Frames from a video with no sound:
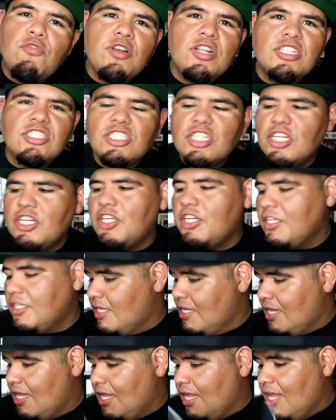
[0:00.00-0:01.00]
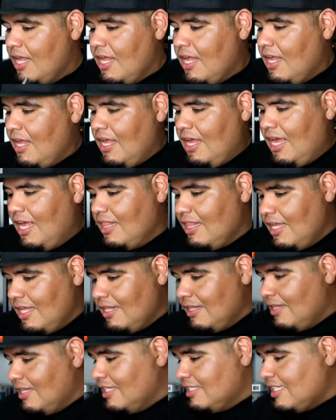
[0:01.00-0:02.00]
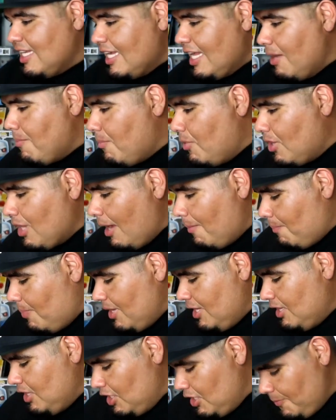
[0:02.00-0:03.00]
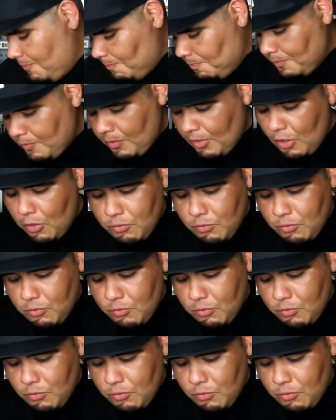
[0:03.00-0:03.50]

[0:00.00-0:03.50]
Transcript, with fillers: Hopefully it's good. And then the second book I picked up